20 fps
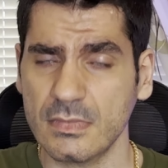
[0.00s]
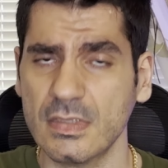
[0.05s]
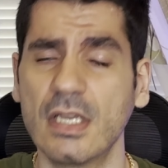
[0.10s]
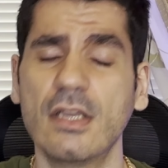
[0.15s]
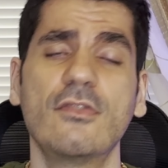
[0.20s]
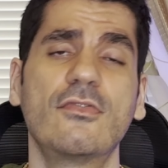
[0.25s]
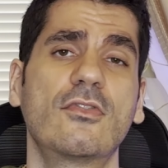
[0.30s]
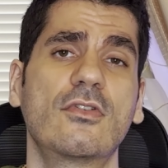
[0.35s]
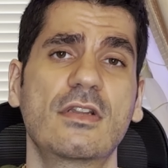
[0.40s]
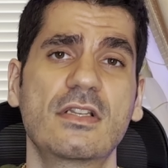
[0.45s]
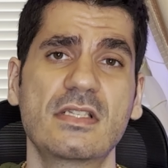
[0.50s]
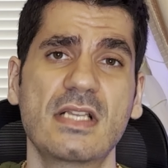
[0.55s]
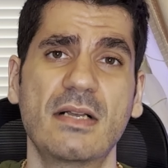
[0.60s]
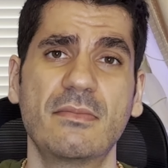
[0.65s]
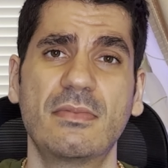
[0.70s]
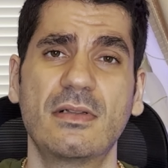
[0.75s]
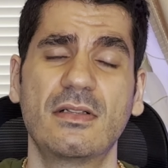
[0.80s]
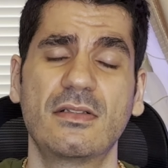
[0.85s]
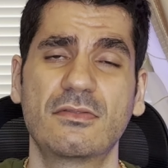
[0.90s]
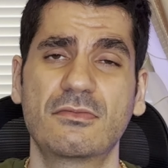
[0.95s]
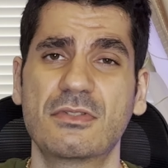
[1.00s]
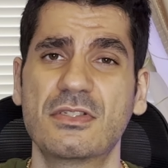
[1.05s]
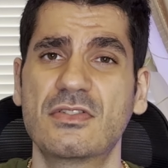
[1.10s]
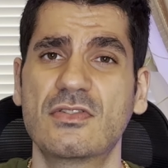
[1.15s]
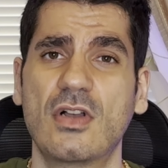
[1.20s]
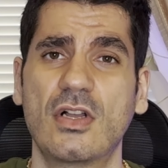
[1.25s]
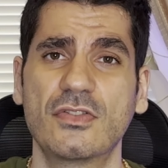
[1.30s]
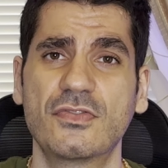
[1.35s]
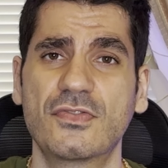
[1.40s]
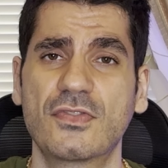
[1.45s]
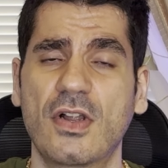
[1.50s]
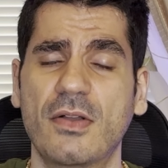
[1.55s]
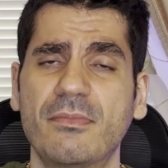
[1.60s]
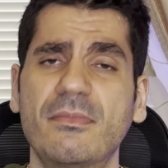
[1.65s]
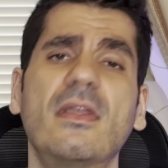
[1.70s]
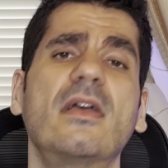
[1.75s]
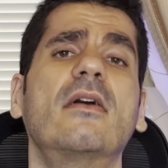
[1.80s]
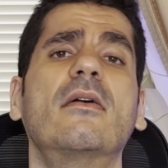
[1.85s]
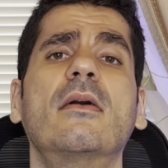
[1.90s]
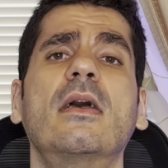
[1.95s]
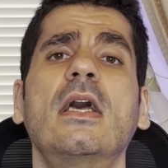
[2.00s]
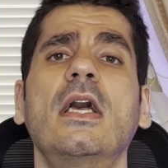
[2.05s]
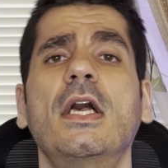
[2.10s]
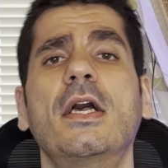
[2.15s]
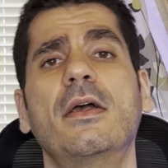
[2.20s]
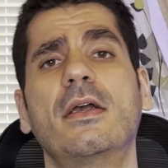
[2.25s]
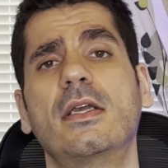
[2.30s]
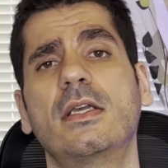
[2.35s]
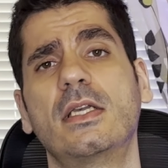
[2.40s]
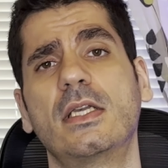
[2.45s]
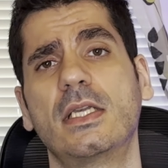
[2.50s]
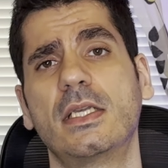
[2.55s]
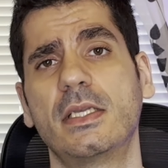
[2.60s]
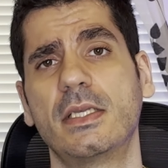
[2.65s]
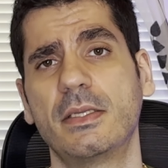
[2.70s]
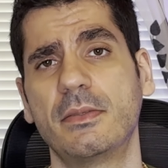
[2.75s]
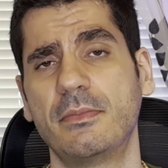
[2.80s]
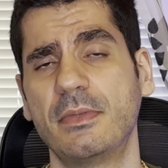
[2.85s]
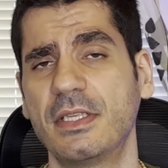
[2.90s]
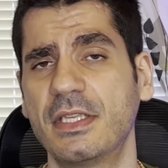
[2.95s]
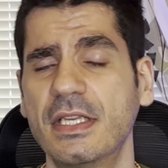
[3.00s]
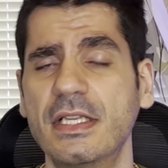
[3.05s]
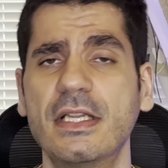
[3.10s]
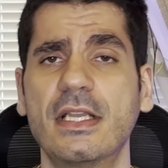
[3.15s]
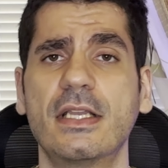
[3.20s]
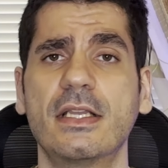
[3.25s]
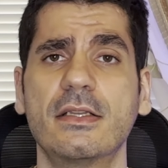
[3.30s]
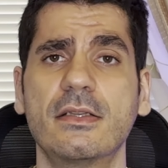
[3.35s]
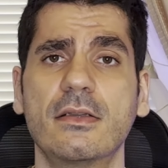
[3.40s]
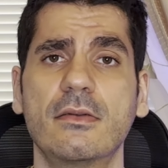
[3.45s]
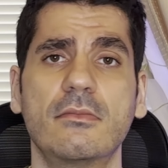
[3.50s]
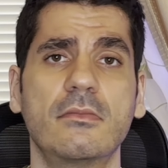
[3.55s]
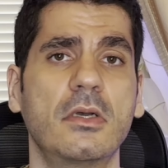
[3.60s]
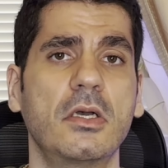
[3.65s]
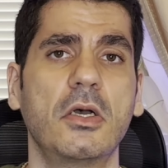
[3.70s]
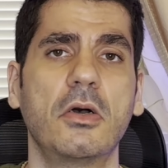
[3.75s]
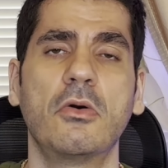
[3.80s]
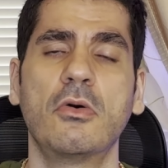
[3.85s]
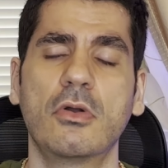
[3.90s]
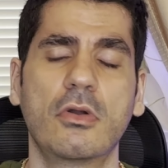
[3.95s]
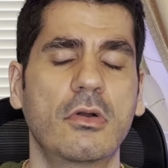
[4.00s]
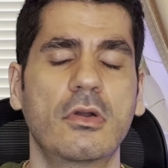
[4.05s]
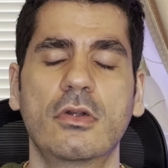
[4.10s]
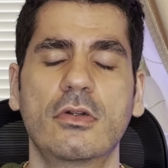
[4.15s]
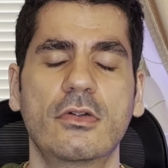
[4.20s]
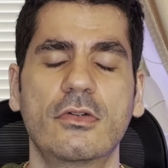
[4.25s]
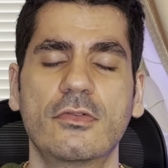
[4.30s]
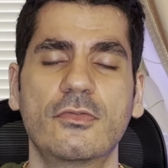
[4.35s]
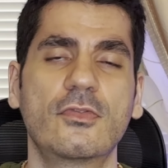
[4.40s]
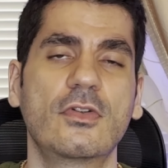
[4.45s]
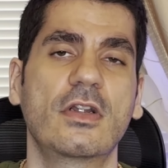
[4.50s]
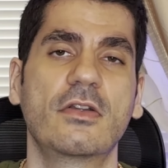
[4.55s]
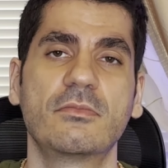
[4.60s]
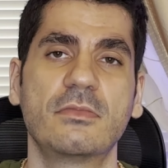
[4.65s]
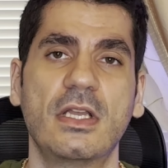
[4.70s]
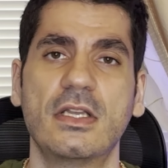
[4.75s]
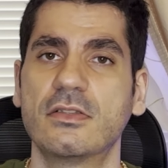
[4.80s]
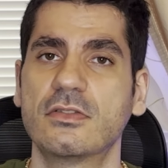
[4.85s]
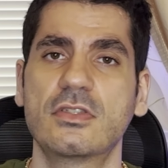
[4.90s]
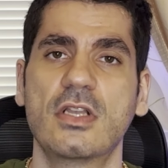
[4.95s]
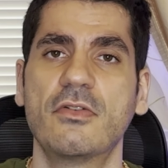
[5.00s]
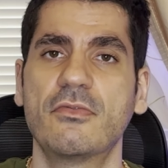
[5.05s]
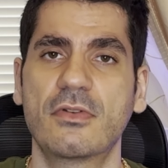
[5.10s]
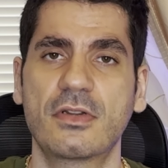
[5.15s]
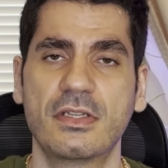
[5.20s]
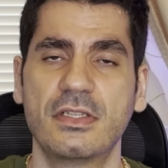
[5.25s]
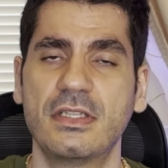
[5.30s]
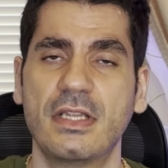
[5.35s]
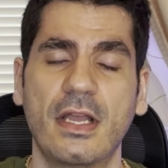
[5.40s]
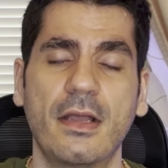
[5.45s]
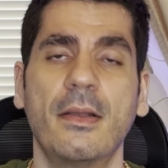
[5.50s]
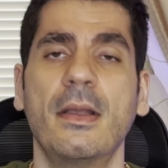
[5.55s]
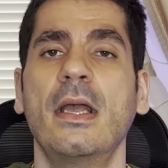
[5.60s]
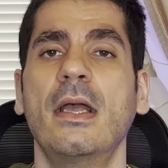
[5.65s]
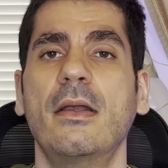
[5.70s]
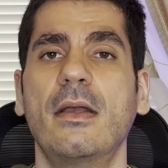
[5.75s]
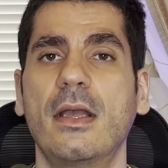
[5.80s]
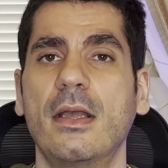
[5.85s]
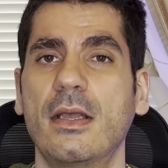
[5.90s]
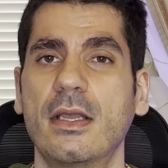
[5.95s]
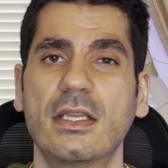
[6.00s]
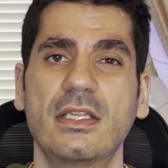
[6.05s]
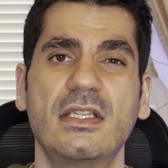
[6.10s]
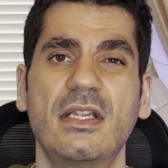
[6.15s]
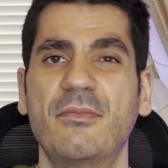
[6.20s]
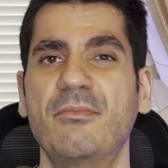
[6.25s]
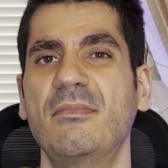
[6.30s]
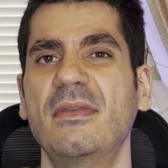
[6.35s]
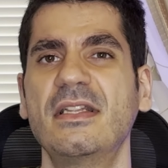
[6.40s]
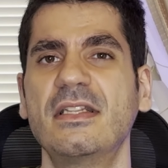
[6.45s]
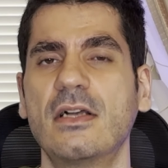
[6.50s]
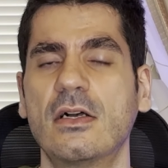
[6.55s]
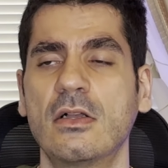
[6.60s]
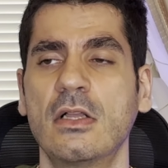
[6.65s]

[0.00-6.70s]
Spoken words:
for example, result from the beginning, or from the somewhere in the middle,